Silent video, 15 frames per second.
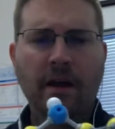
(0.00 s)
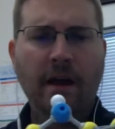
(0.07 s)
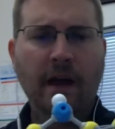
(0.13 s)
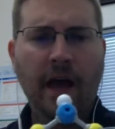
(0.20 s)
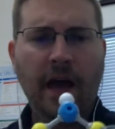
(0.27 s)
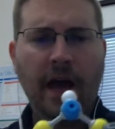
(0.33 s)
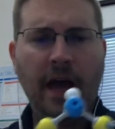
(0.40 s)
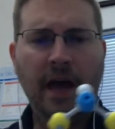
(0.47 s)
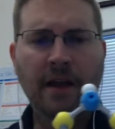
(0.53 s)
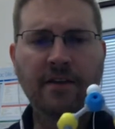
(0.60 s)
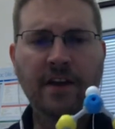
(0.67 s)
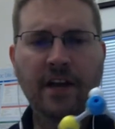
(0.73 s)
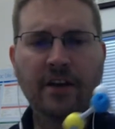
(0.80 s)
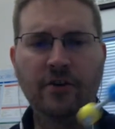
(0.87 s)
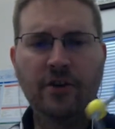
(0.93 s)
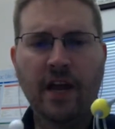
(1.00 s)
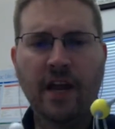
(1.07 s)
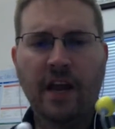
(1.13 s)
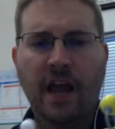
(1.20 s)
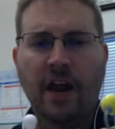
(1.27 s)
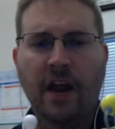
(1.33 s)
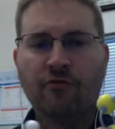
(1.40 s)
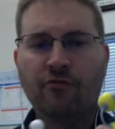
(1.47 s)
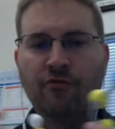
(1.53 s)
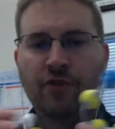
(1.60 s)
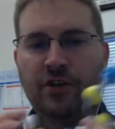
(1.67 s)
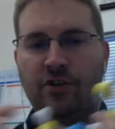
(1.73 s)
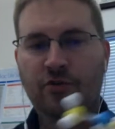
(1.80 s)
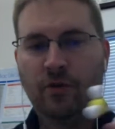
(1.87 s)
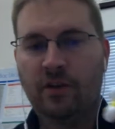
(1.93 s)
And then, in a
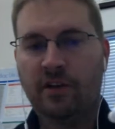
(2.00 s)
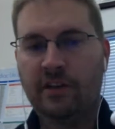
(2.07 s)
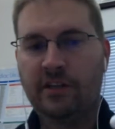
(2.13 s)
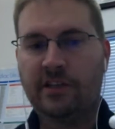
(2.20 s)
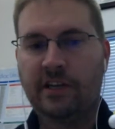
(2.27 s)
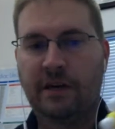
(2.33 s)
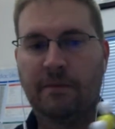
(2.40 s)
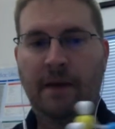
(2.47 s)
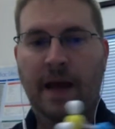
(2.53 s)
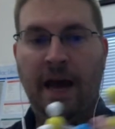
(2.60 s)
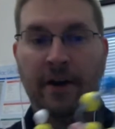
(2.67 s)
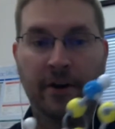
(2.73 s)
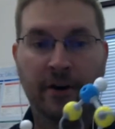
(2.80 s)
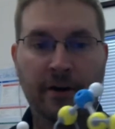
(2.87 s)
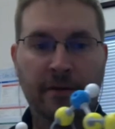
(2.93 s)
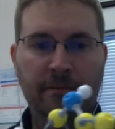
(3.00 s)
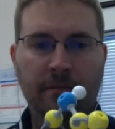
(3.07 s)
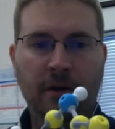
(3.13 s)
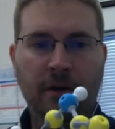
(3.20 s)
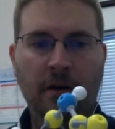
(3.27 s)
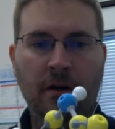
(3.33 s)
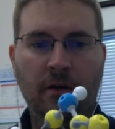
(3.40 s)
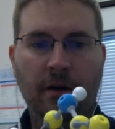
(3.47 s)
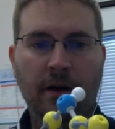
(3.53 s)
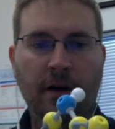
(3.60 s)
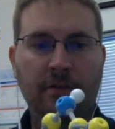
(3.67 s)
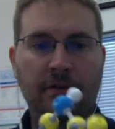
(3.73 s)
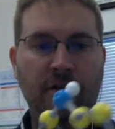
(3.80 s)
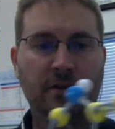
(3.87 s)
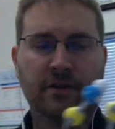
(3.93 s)
ritualistic manner, Oh,
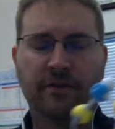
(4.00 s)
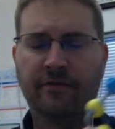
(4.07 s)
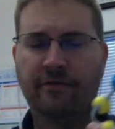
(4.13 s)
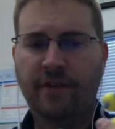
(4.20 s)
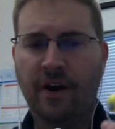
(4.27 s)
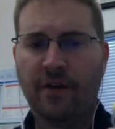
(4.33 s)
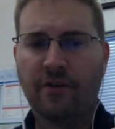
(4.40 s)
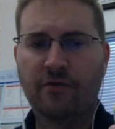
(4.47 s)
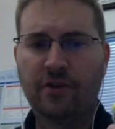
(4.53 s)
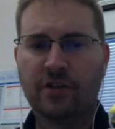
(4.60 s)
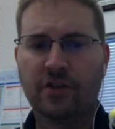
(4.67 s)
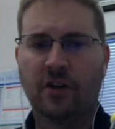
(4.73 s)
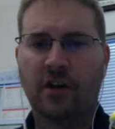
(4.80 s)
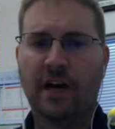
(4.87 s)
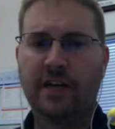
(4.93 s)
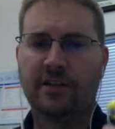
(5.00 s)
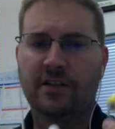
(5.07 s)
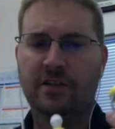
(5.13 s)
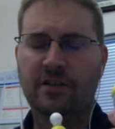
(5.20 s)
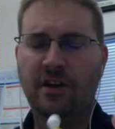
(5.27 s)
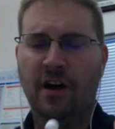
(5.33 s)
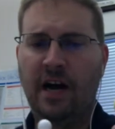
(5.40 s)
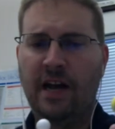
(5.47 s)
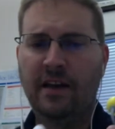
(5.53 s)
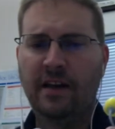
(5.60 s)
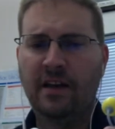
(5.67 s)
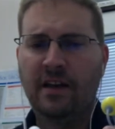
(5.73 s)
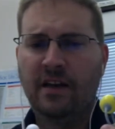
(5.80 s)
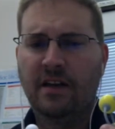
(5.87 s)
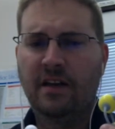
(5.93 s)
uh, so it's a very ritualized. It's not
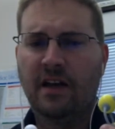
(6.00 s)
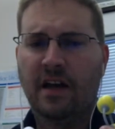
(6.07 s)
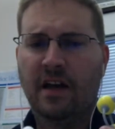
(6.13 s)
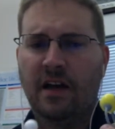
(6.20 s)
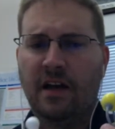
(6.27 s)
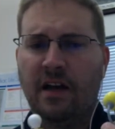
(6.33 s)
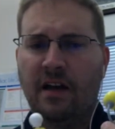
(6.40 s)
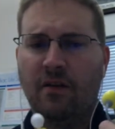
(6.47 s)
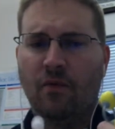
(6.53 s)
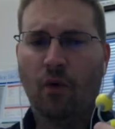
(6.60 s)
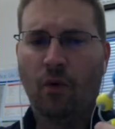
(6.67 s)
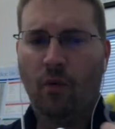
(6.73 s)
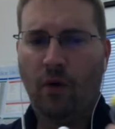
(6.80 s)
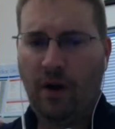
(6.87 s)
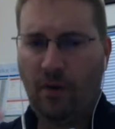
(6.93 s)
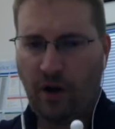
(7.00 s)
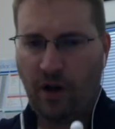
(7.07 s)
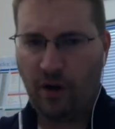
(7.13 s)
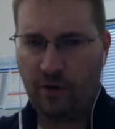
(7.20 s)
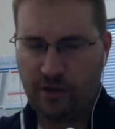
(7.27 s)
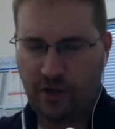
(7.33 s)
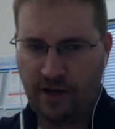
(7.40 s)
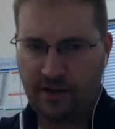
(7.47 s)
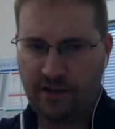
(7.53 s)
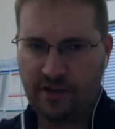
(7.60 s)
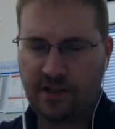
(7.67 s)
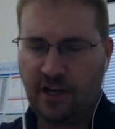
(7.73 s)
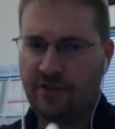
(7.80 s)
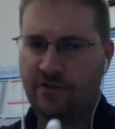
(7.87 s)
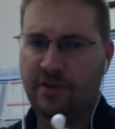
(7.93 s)
uh, what, what, what goes on in these
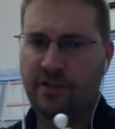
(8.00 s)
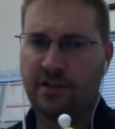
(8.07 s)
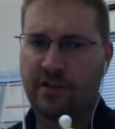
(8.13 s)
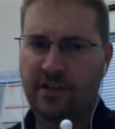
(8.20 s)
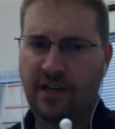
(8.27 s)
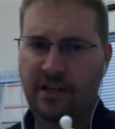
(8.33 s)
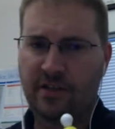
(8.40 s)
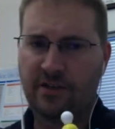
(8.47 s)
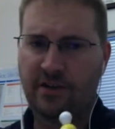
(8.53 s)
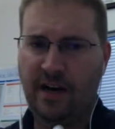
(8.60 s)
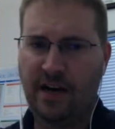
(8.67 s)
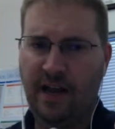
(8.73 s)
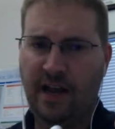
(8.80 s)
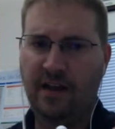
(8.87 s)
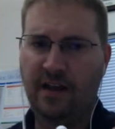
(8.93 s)
countries is it's not an